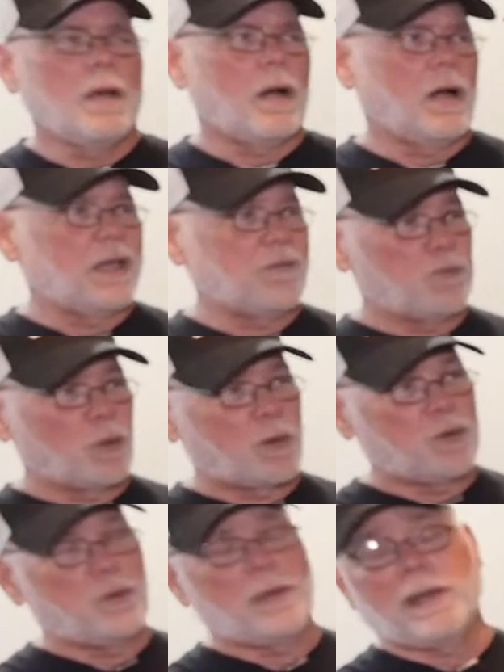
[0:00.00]
If you
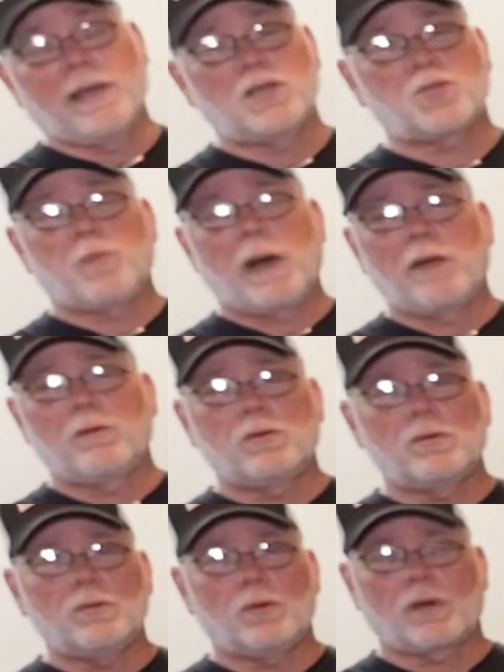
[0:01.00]
are doing a
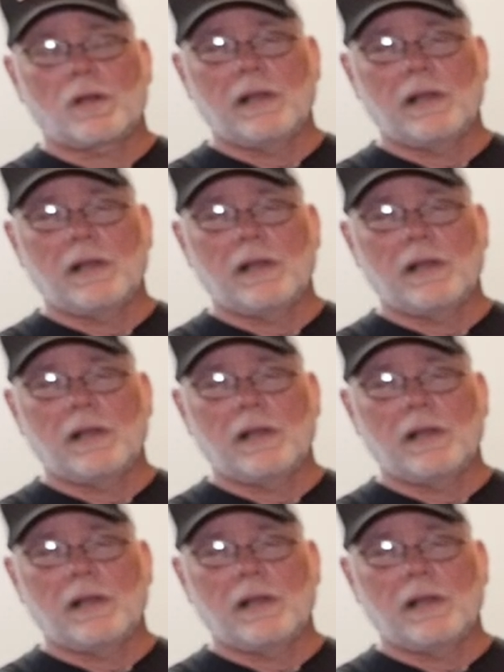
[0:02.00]
spiral or